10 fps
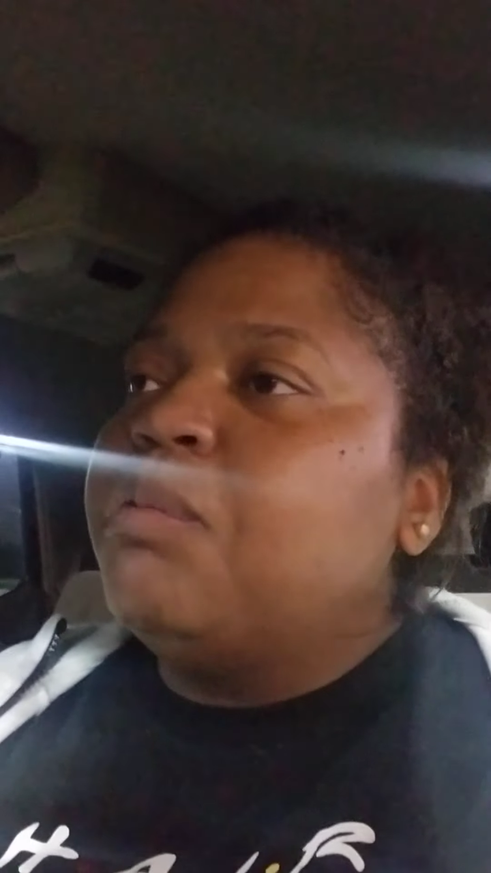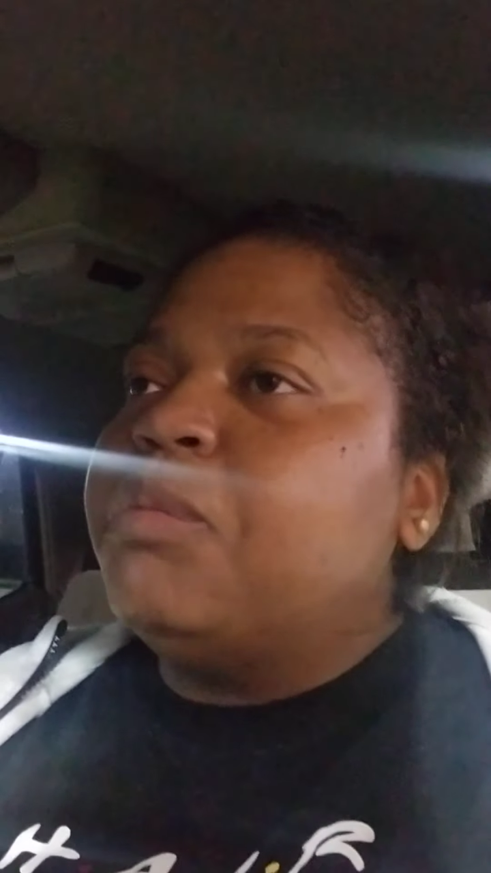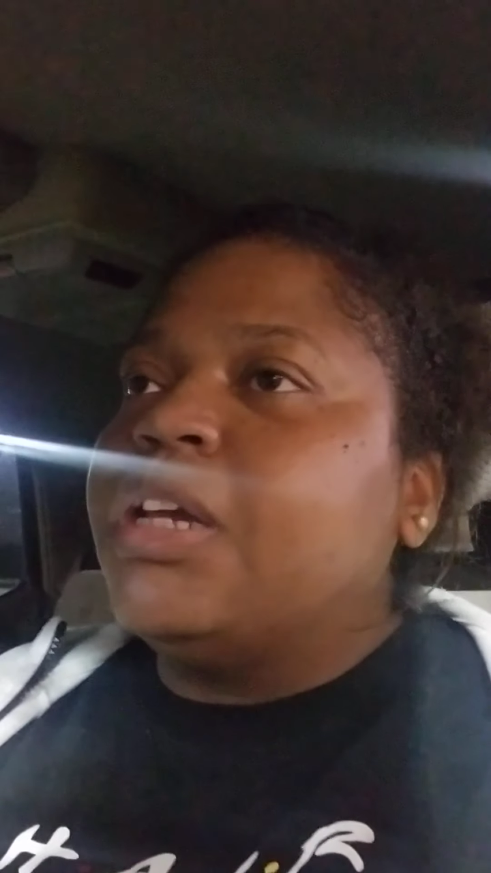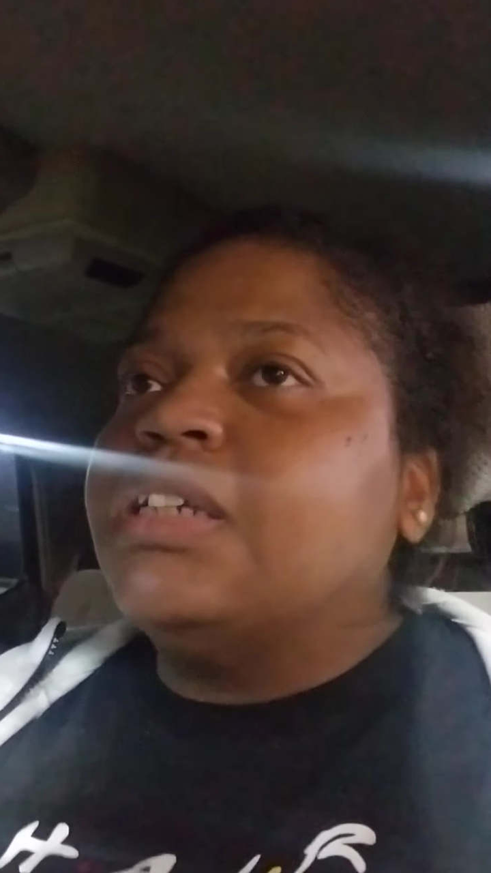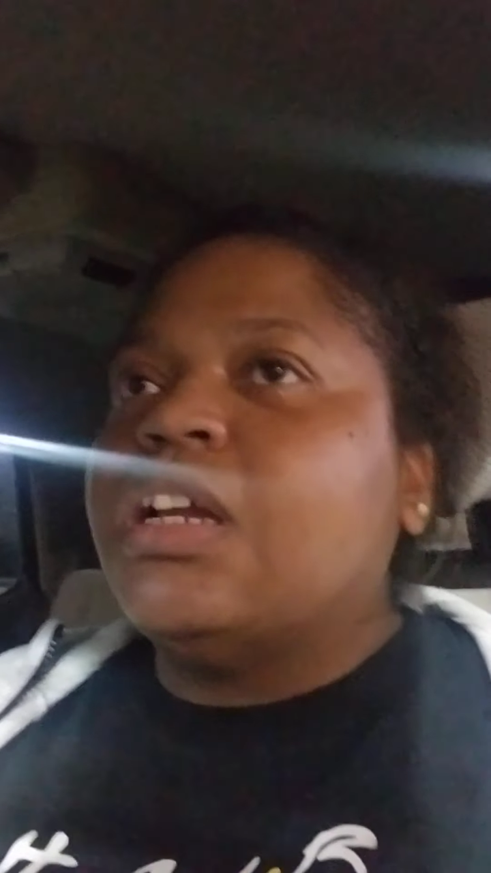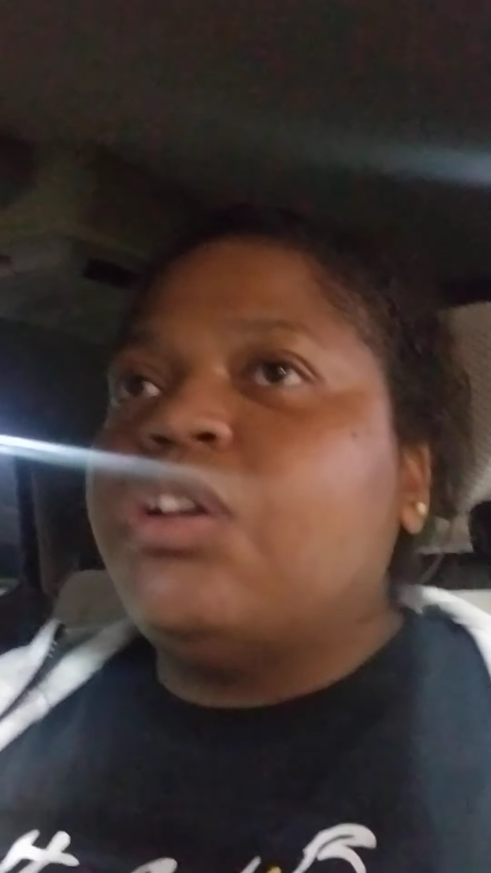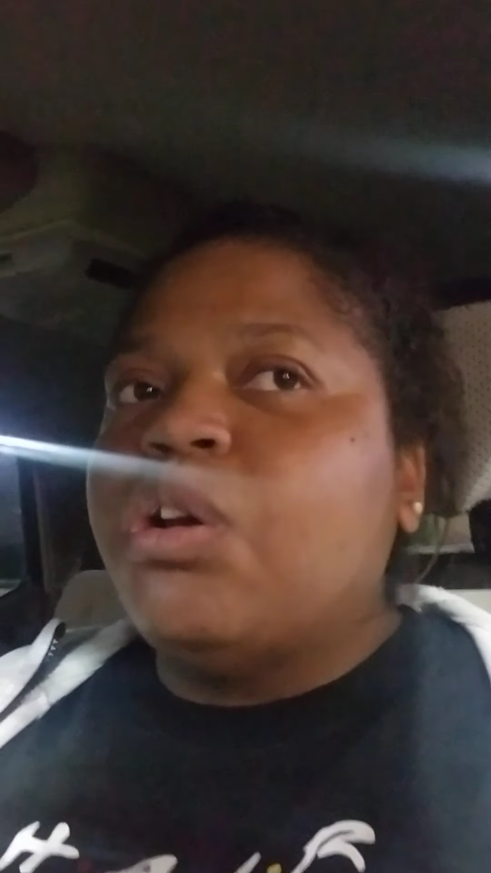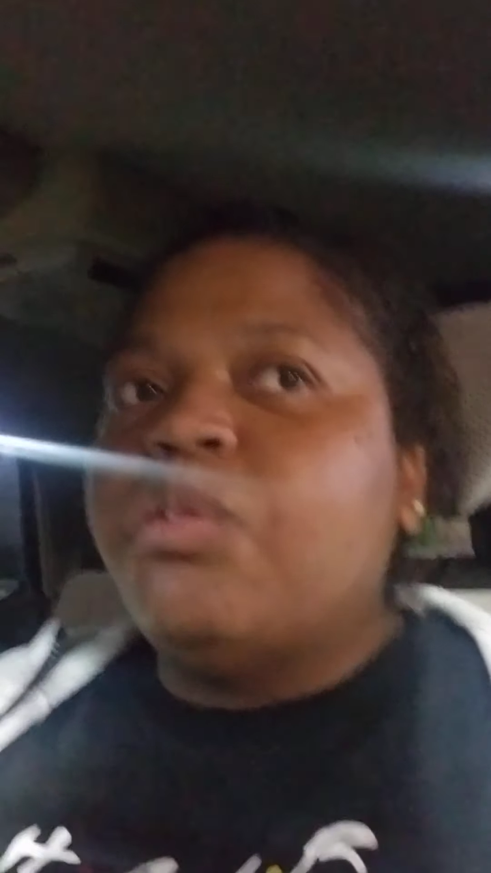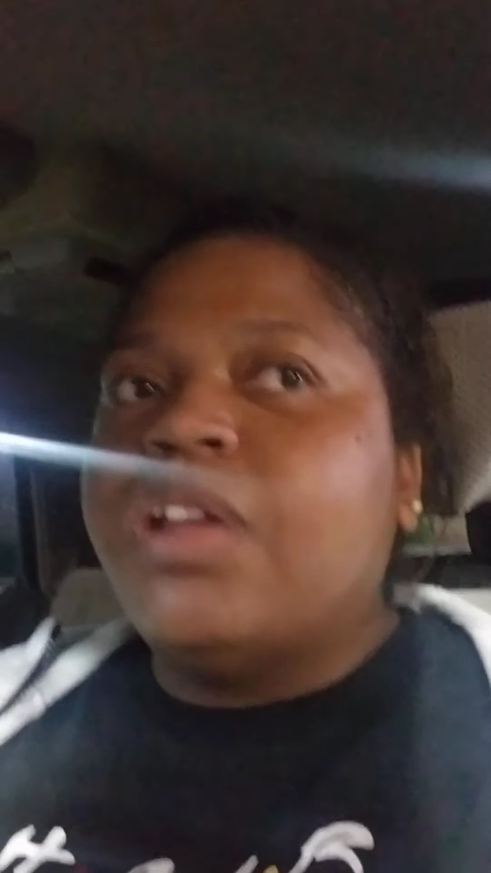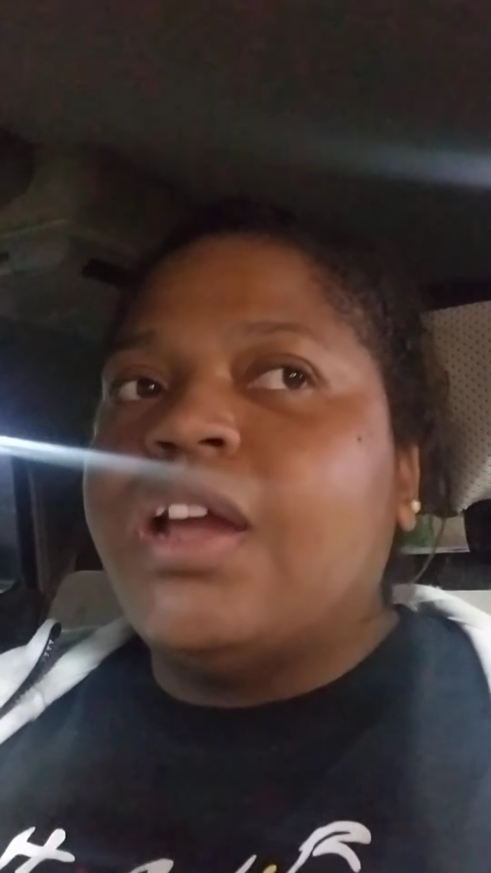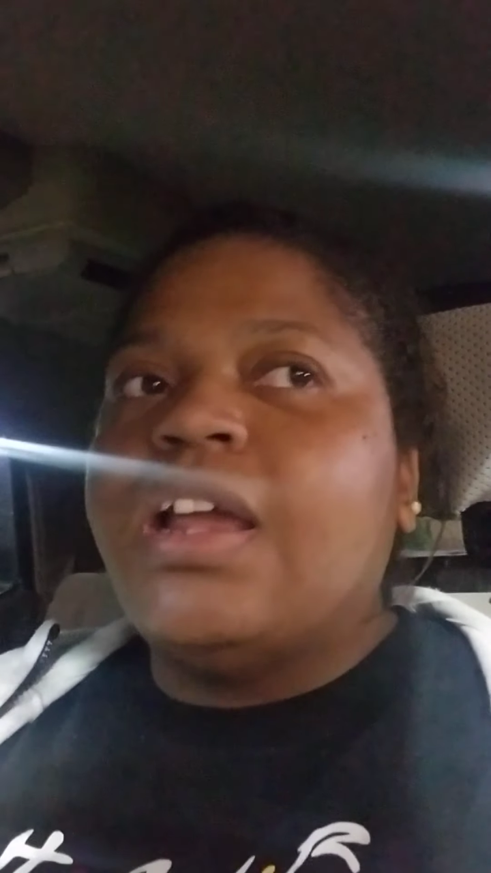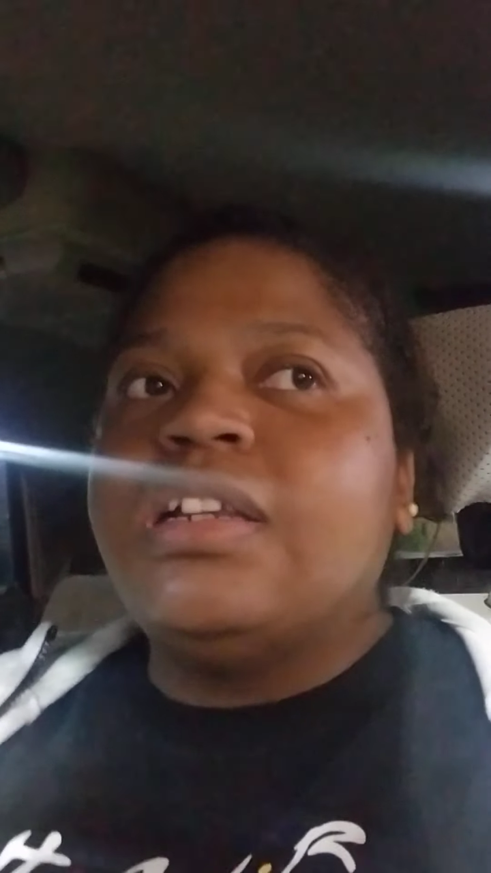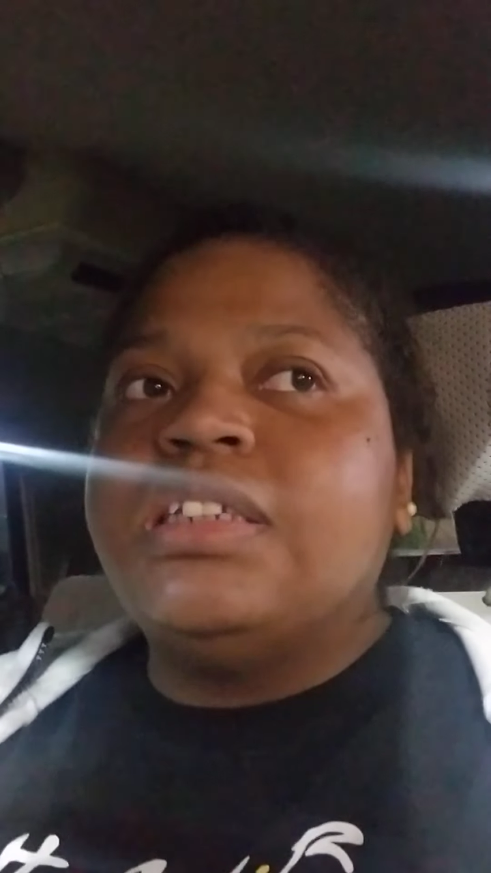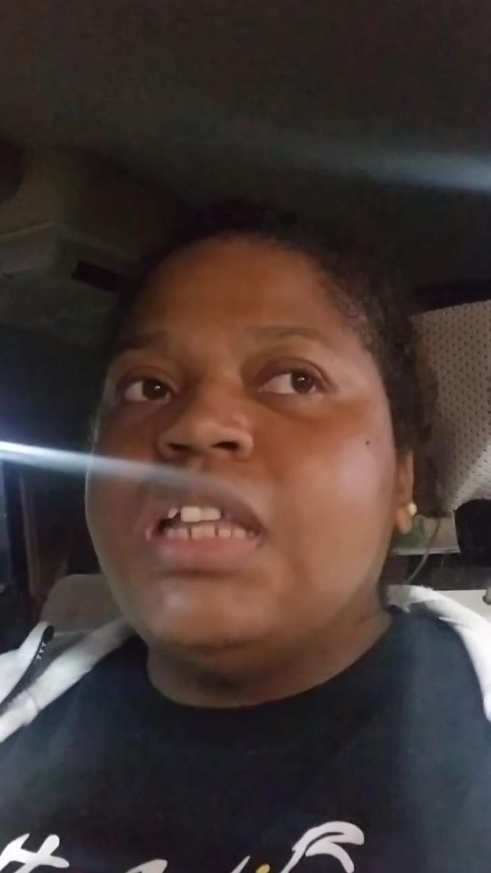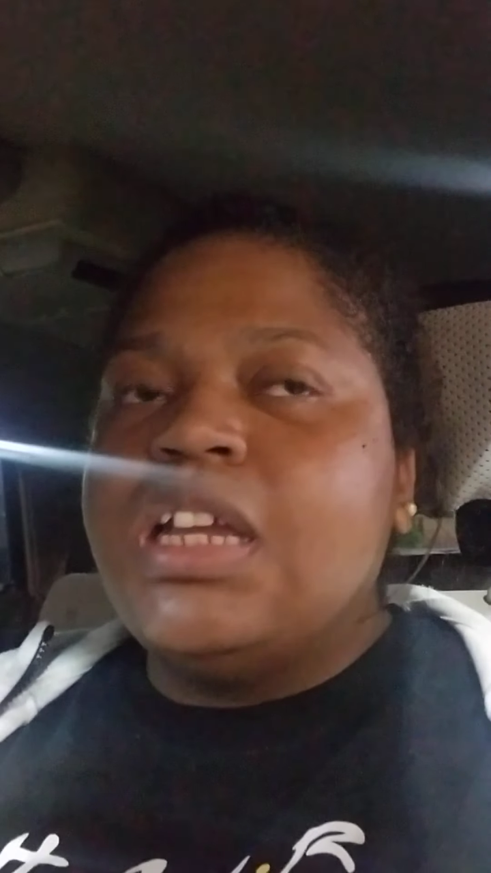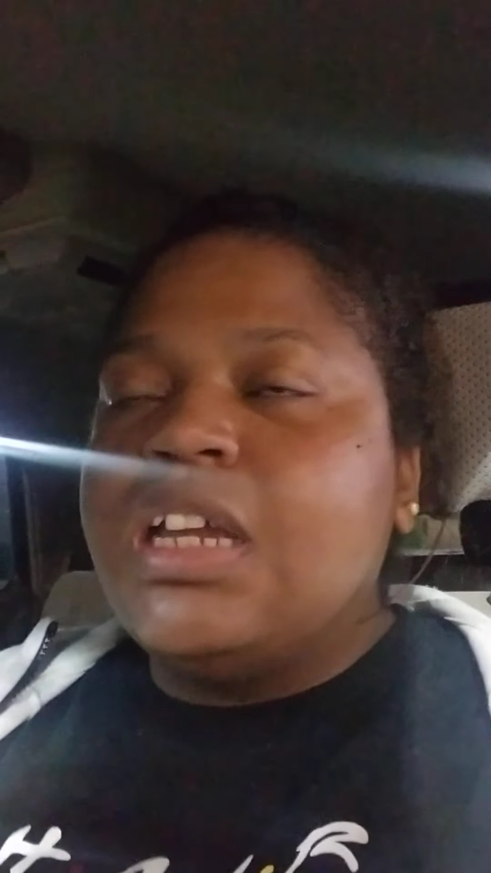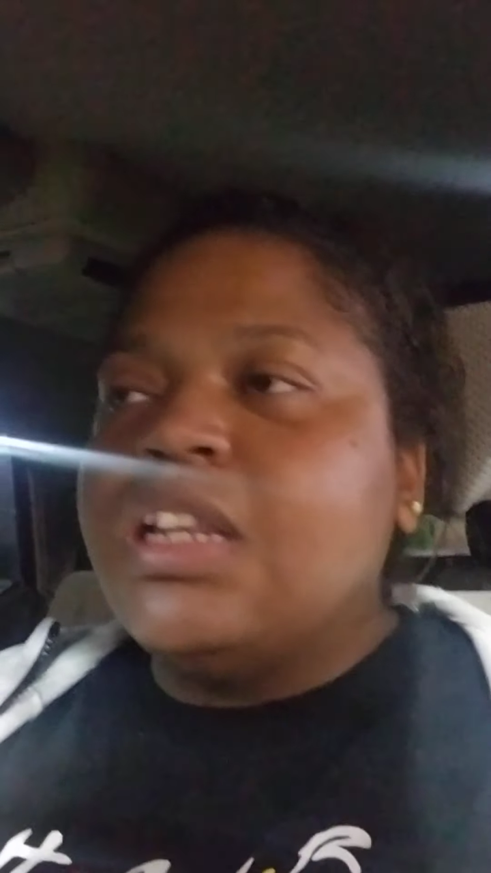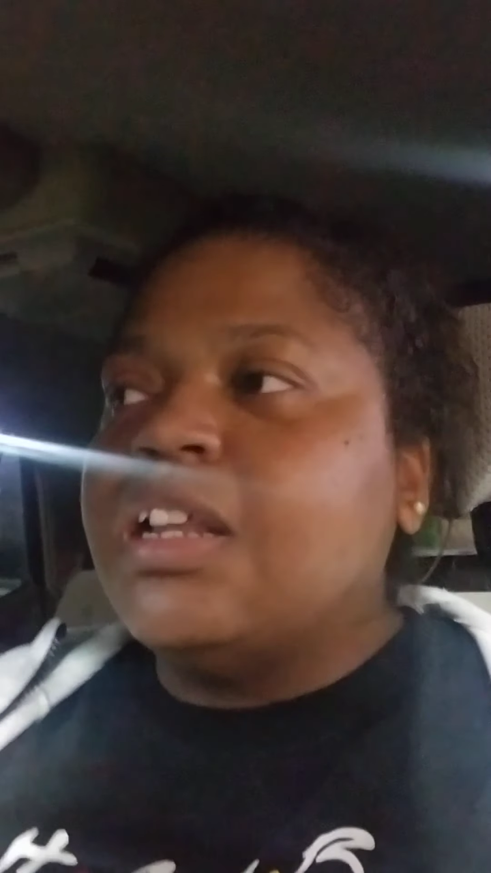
Because I know that thinking